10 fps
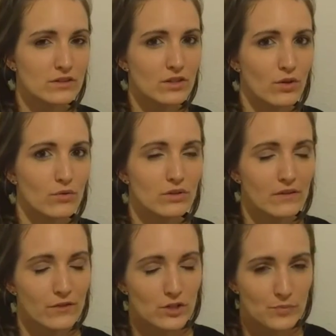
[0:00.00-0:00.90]
So
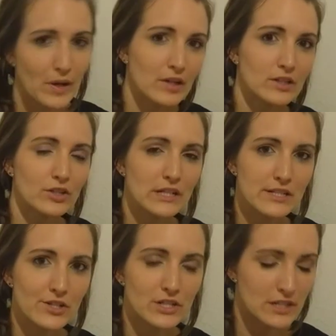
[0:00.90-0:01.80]
if they're sprouted, they're
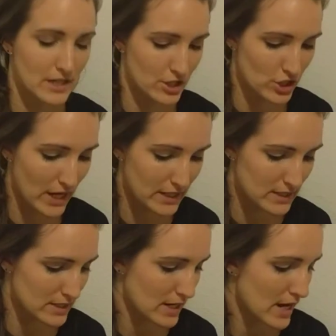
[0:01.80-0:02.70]
easier to
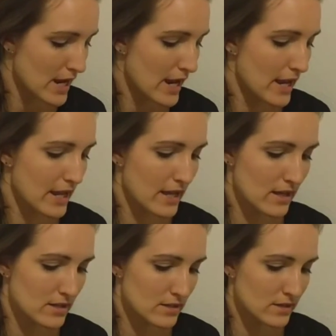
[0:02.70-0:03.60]
digest.
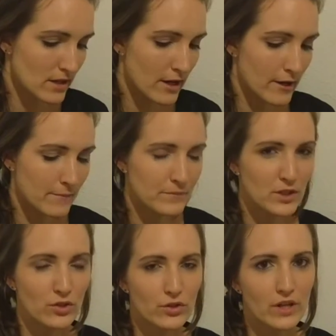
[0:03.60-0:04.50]
And,
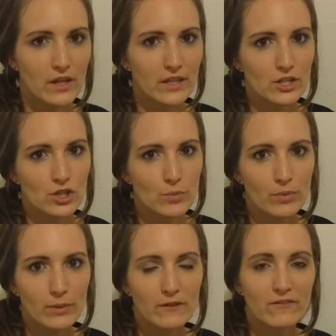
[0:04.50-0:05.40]
they're not like
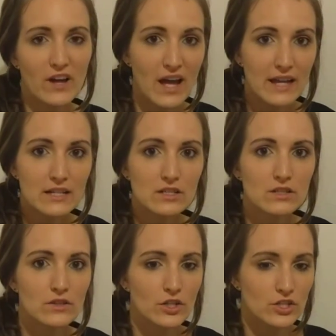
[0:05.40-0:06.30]
super refined.
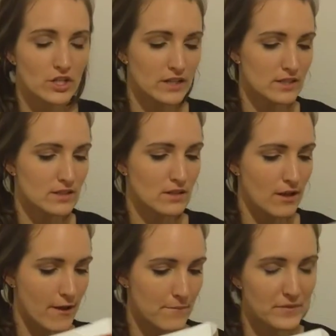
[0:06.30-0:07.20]
They're just
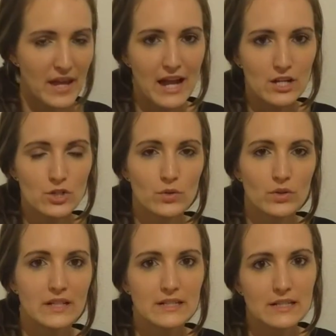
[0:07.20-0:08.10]
the actual
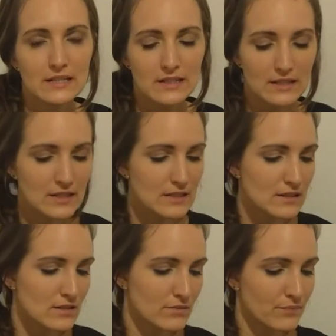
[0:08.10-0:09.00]
nuts and
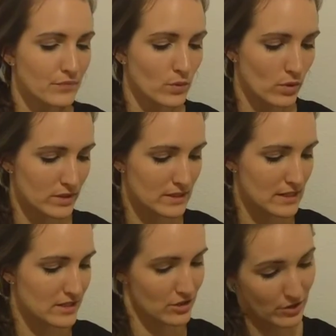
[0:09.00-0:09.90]
seeds, or
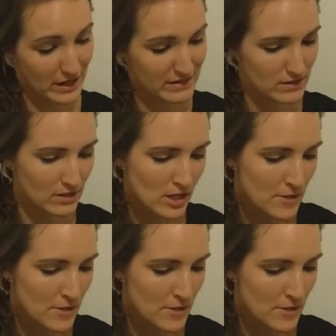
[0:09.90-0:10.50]
seeds and grains.